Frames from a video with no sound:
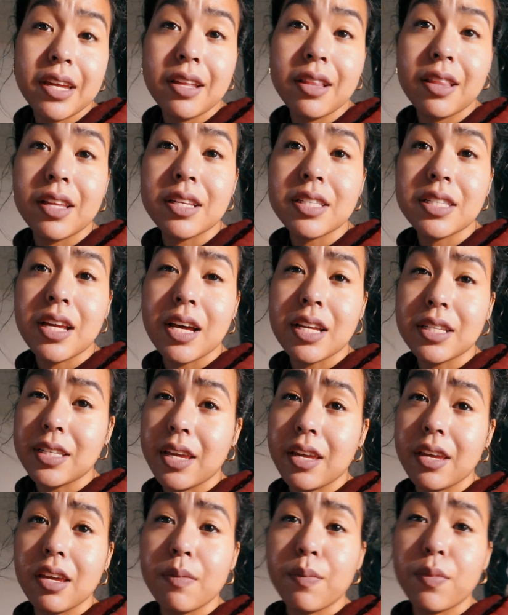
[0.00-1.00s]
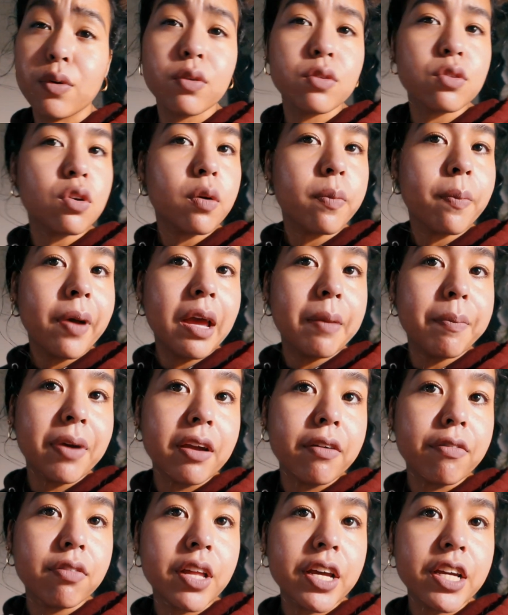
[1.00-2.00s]
eat this acai bowl. Don't mind
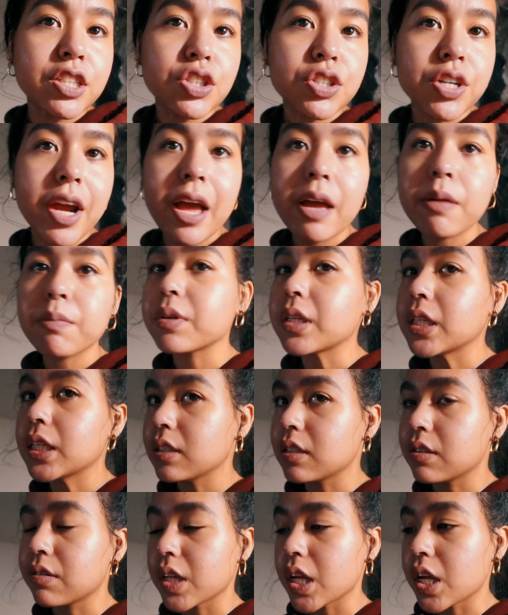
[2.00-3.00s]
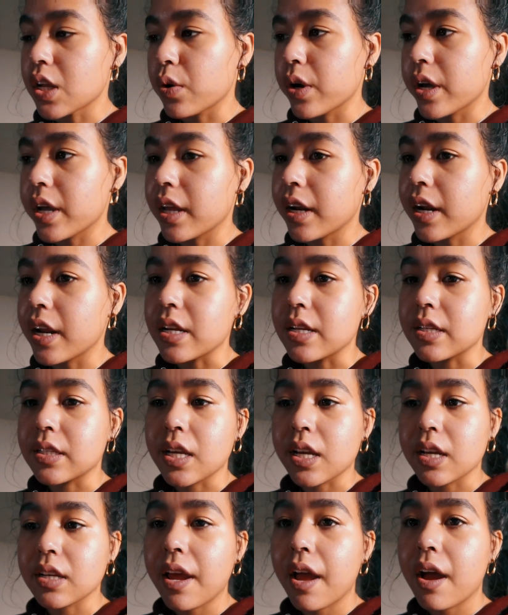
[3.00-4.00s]
my fly trap. It's really annoying. I need
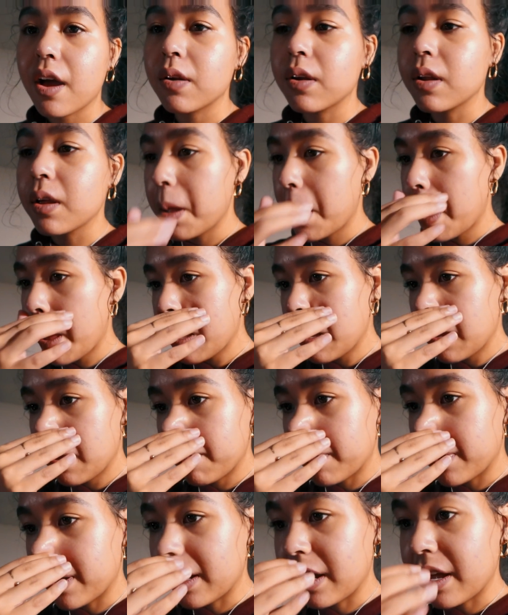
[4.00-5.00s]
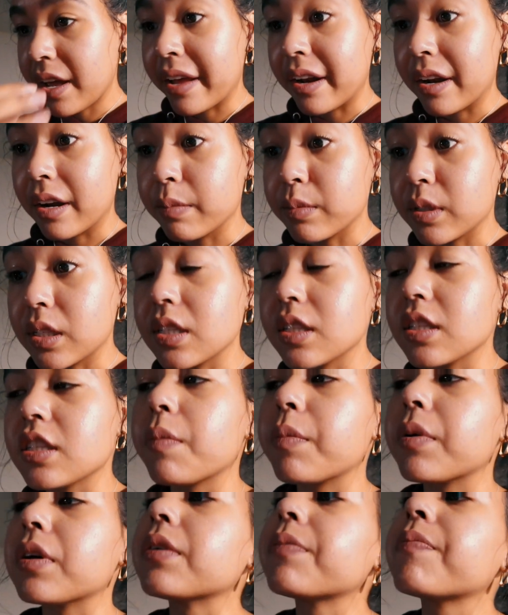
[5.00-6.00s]
to take it down, but I had it up since
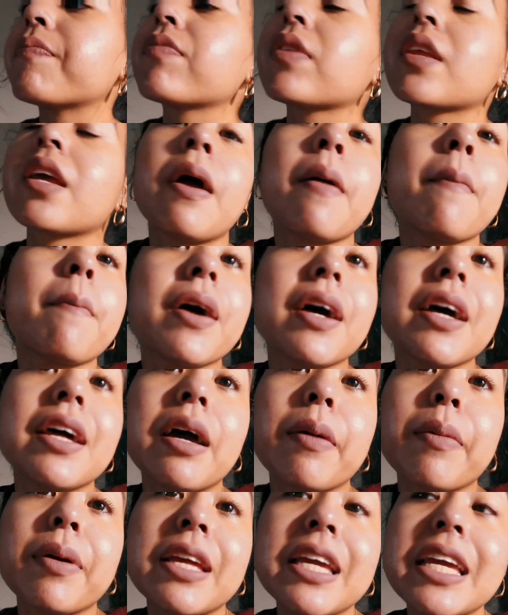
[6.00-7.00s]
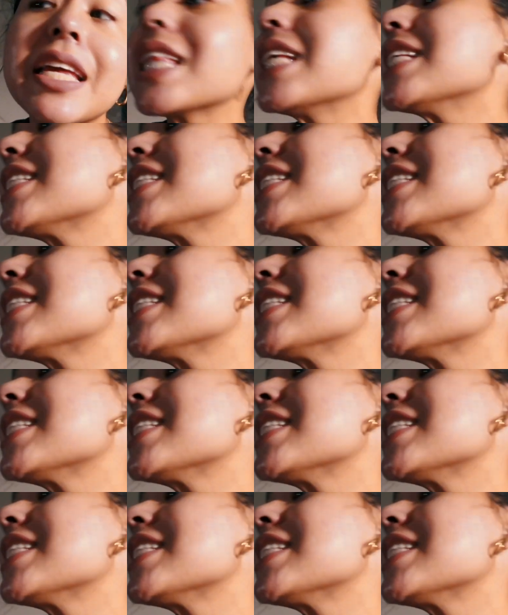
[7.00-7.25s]
summer. But I'm gonna eat